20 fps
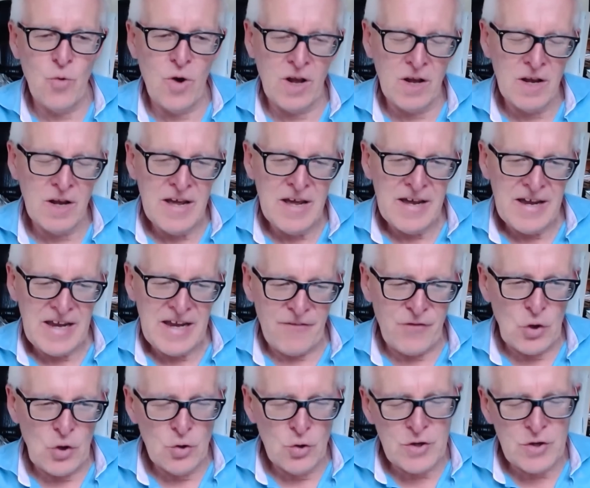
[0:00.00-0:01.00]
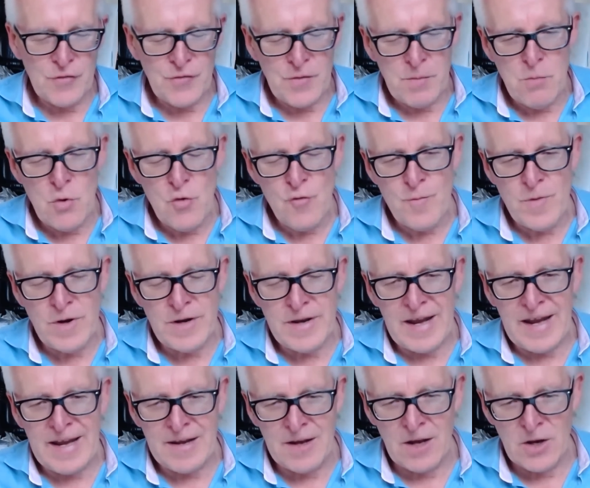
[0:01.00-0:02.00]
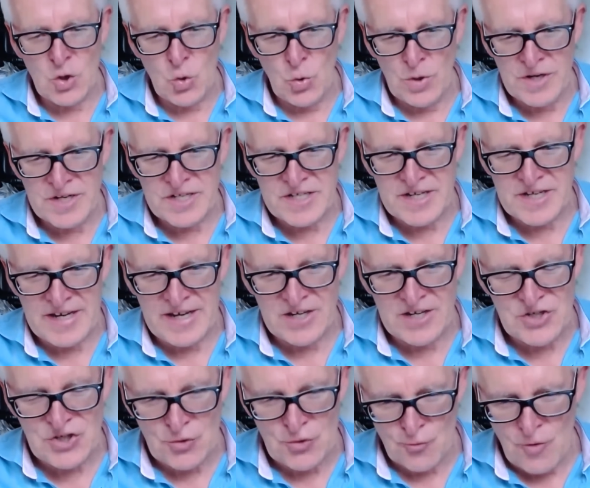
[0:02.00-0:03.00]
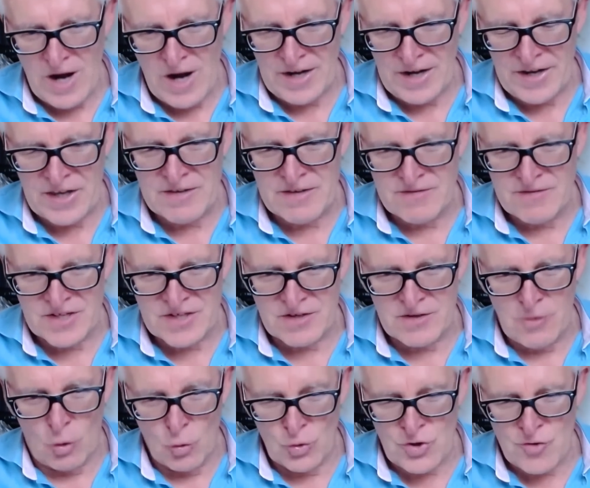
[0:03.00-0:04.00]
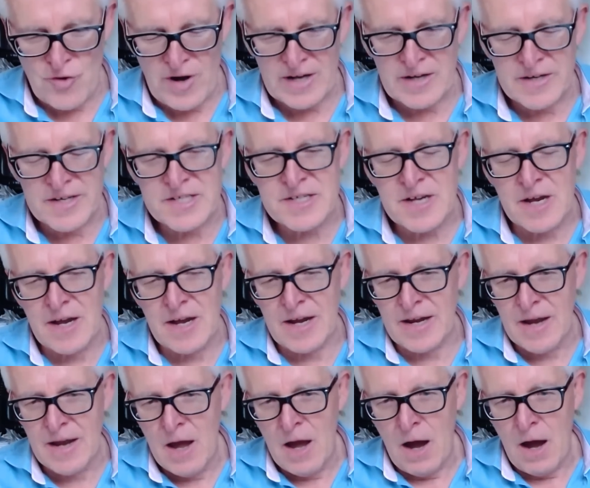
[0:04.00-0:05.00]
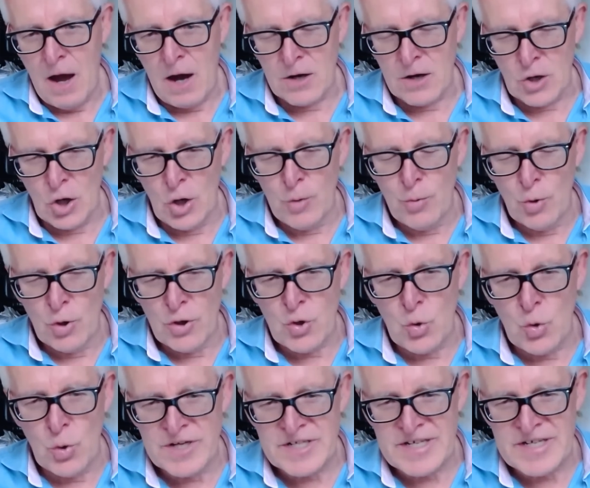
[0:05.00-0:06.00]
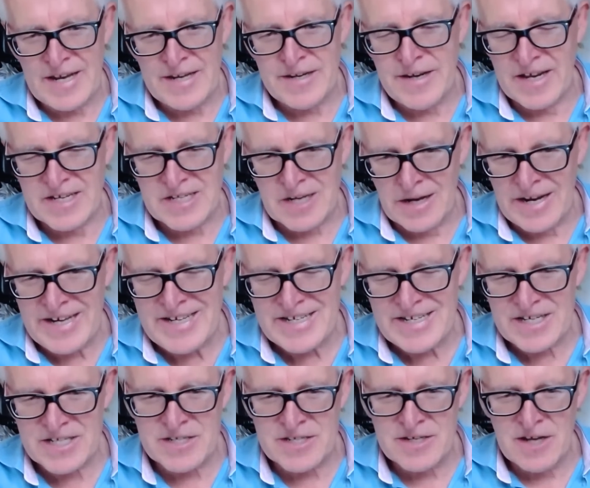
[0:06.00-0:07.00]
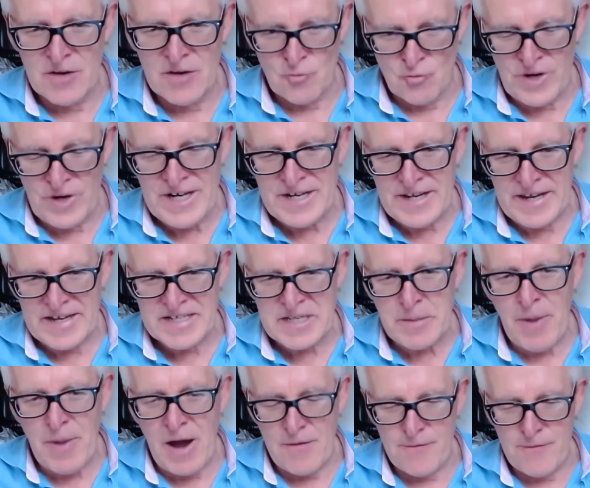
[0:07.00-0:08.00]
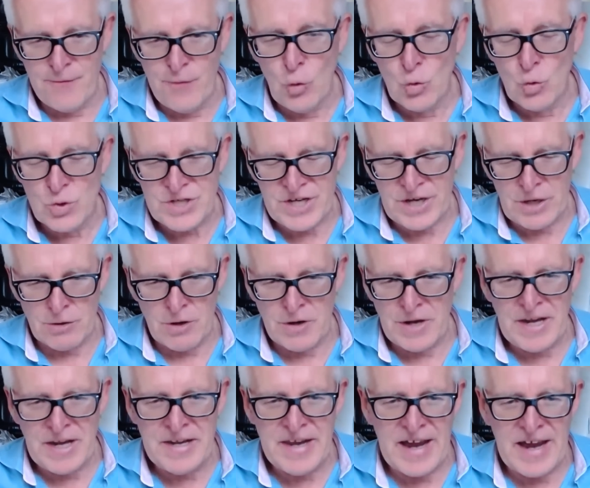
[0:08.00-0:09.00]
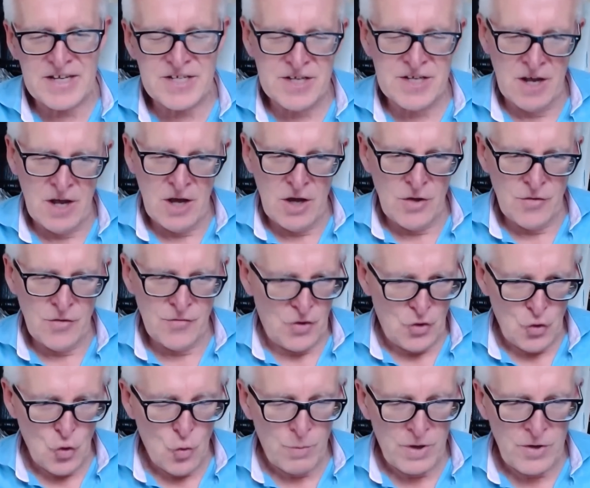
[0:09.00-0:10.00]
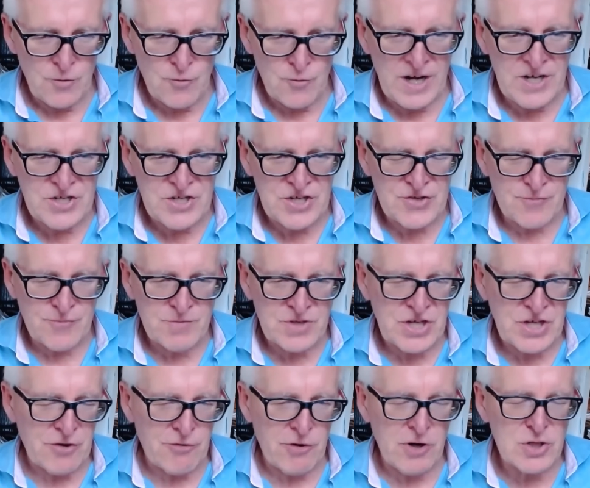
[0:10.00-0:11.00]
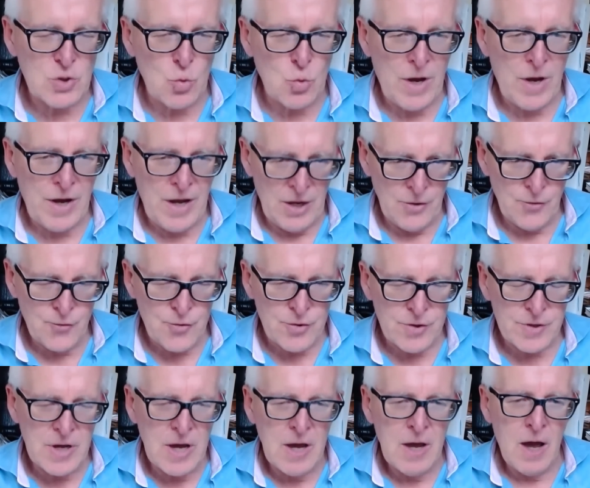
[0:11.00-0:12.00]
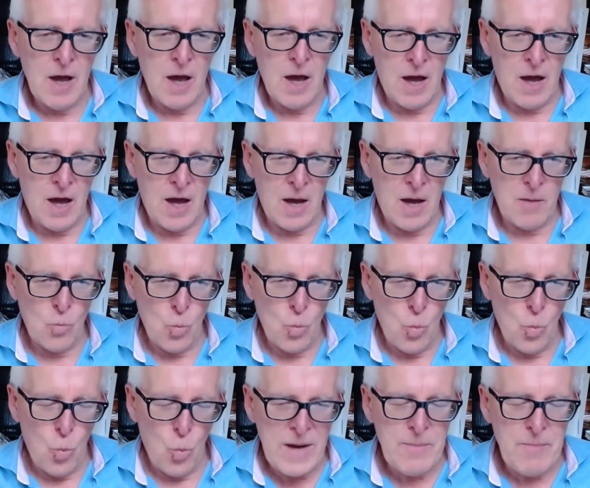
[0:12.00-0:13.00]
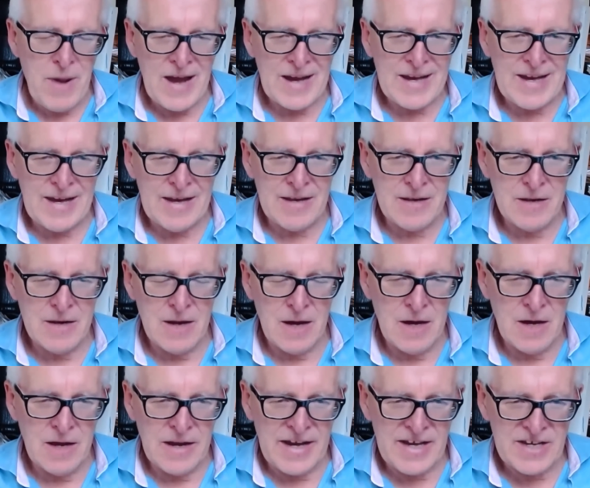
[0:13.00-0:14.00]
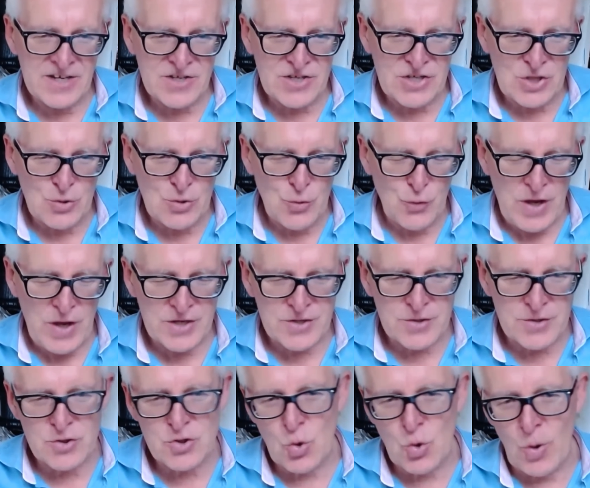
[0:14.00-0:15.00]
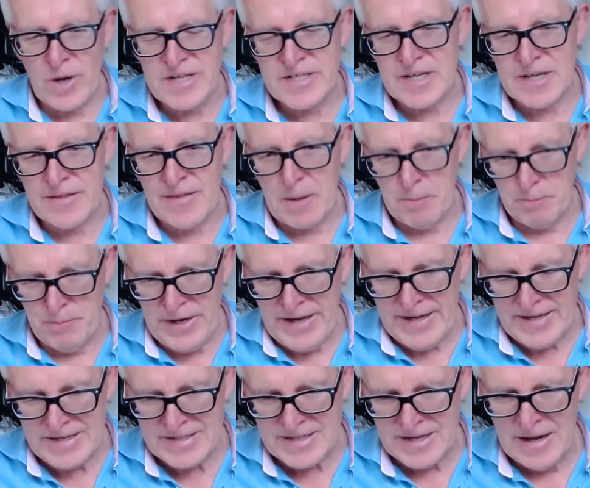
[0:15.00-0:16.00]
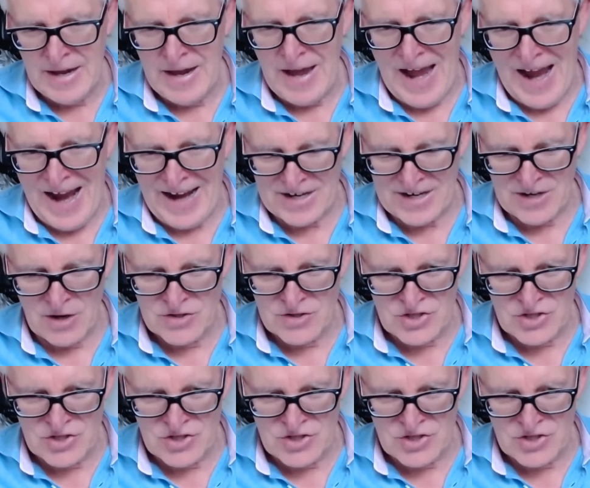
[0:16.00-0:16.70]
Well, if you look at the movement in liquidity, and as you rightly or correctly say, our global liquidity index latest reading is about 40 on an index that normally ranges from 0 to 100 uh, way back in uh, in 2020 that peaked at